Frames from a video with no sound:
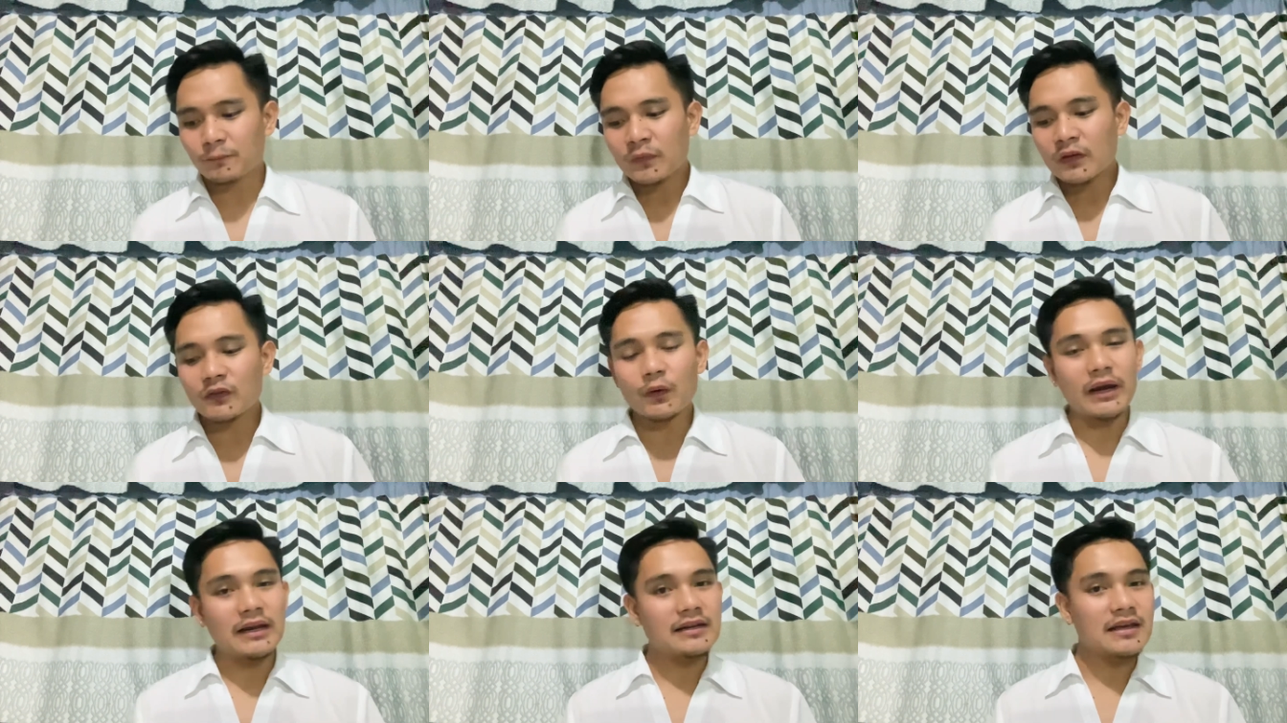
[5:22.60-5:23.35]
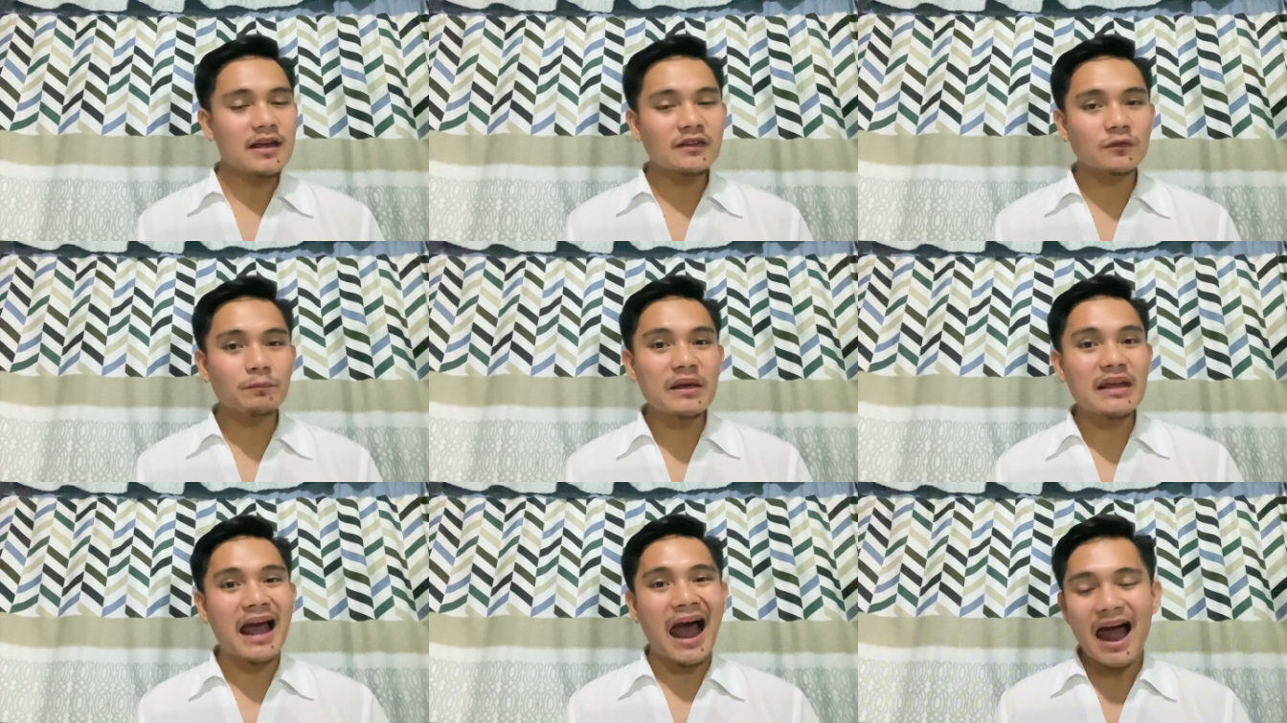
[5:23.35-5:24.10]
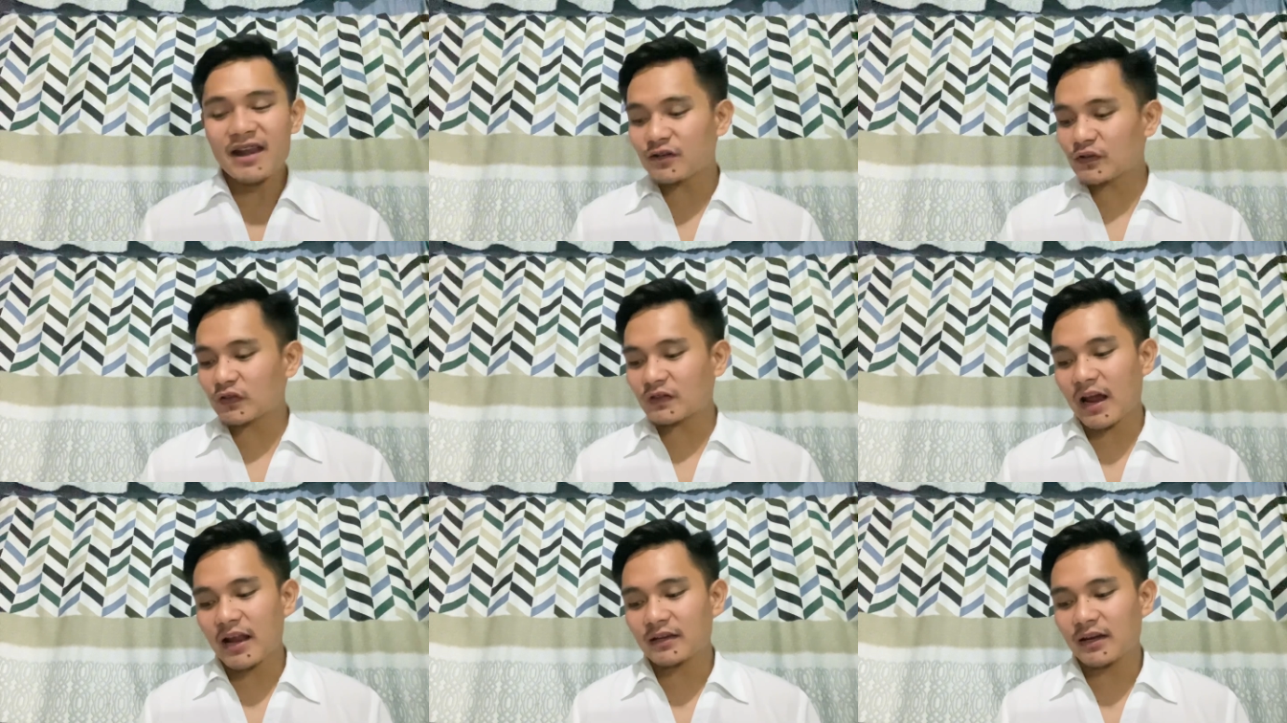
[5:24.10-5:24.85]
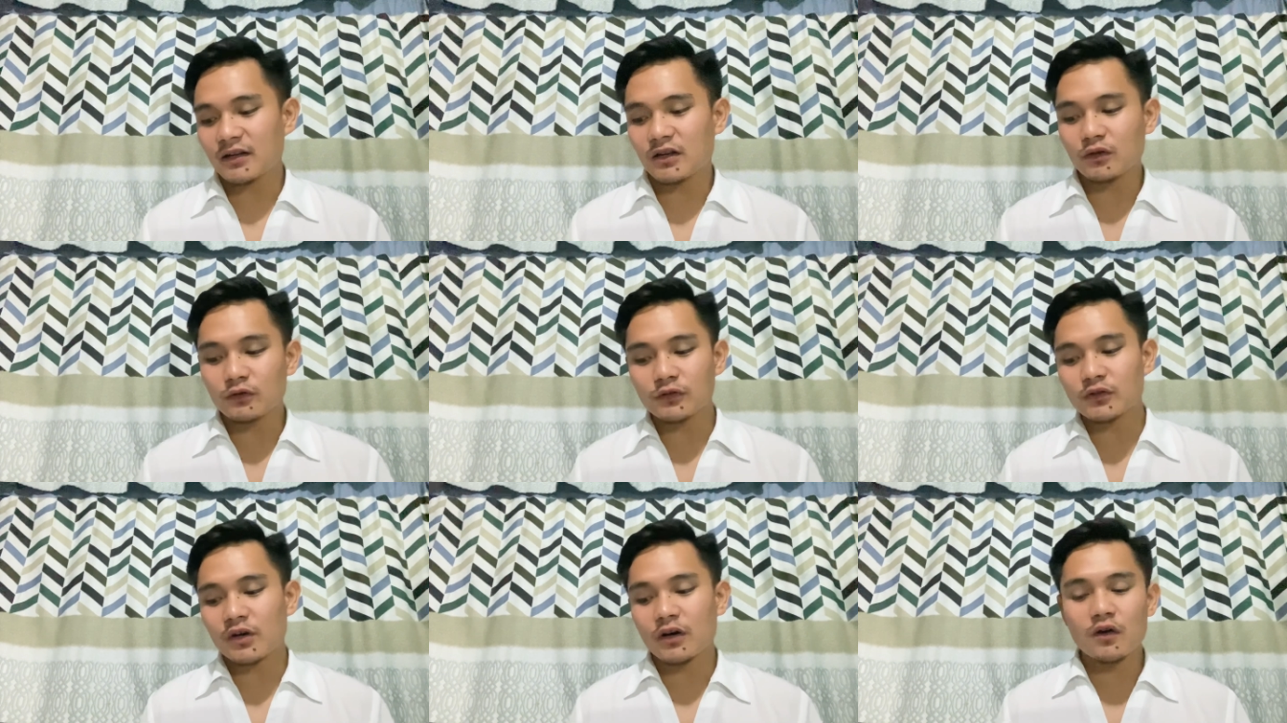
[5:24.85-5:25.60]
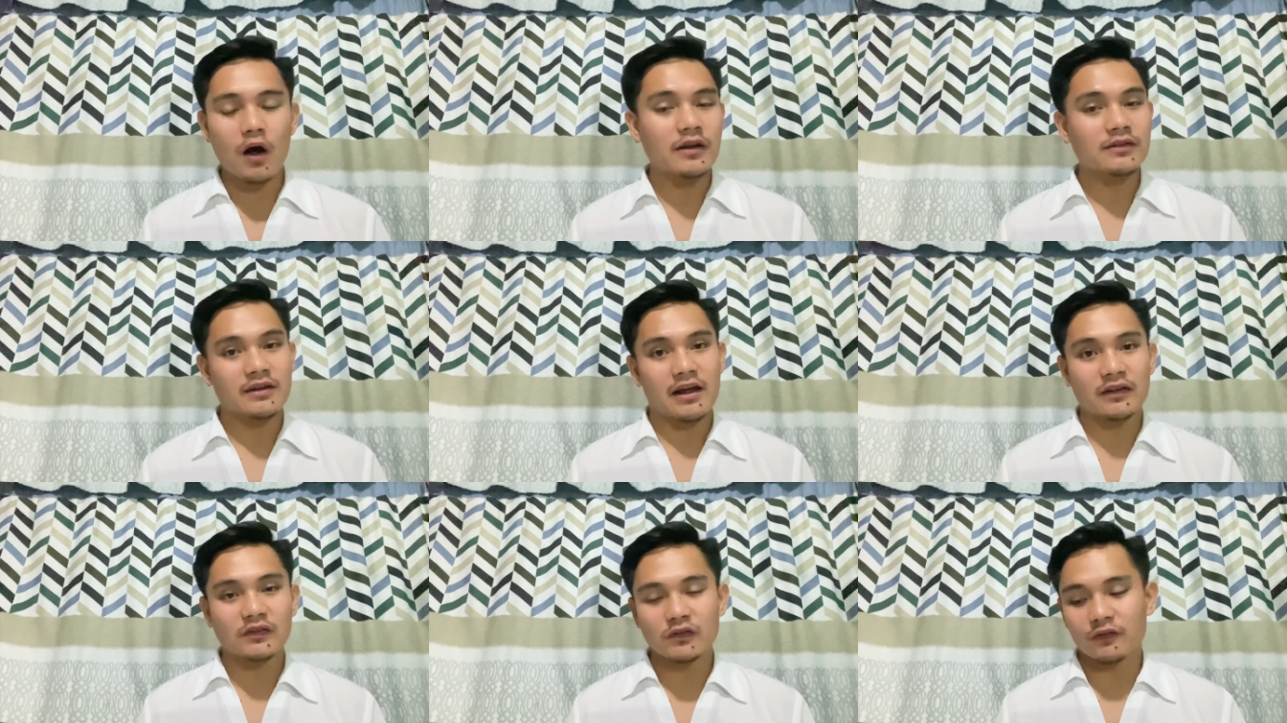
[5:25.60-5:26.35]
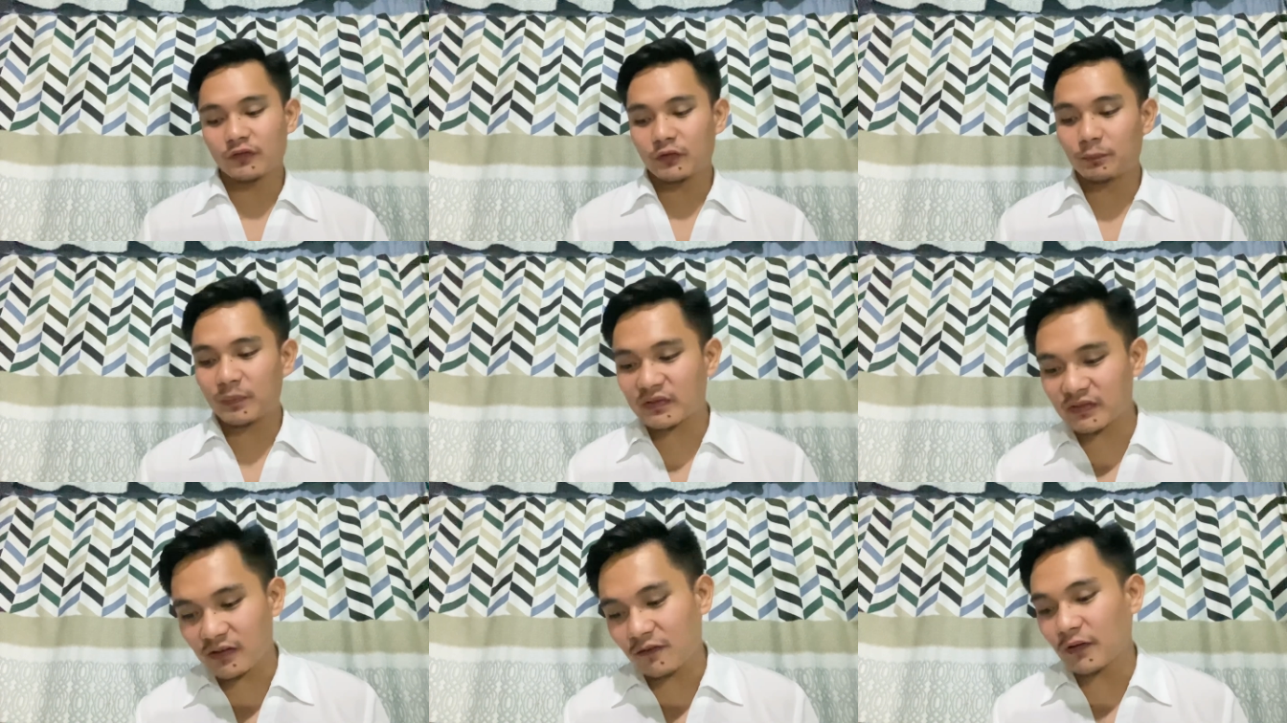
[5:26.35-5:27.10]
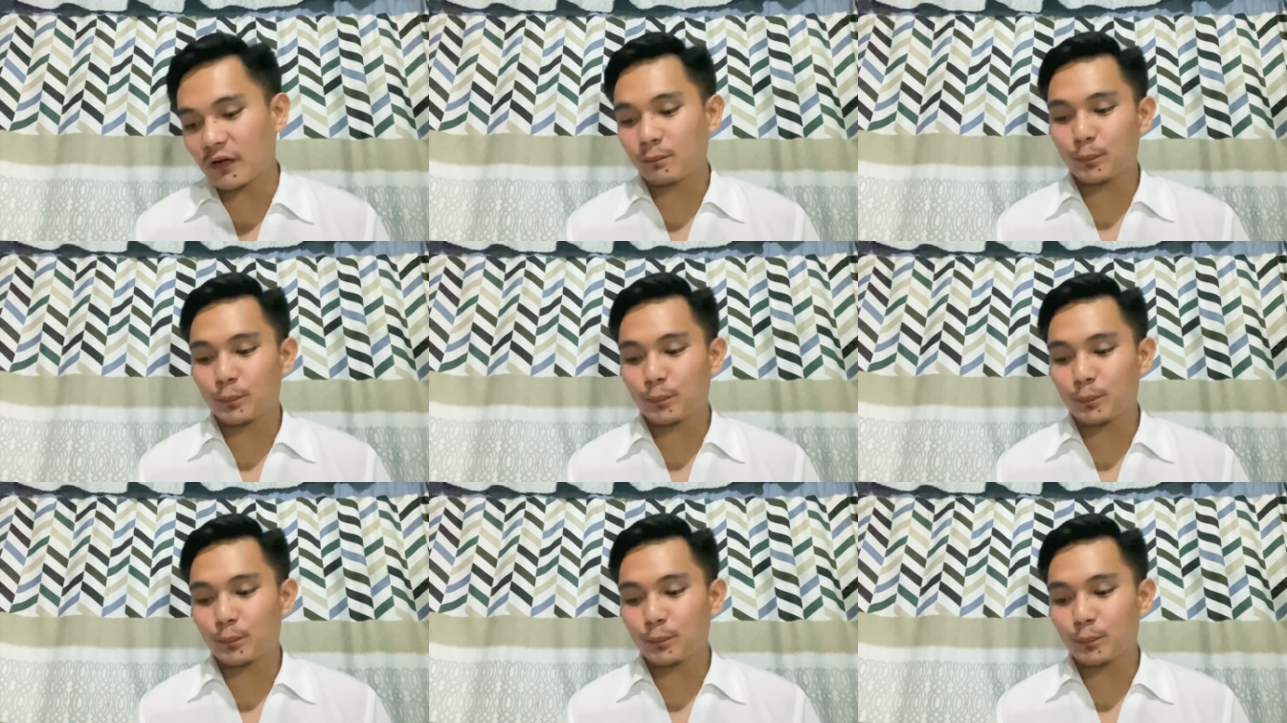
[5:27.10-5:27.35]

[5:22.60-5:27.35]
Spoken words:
So in ESP, understanding the cultural context of specific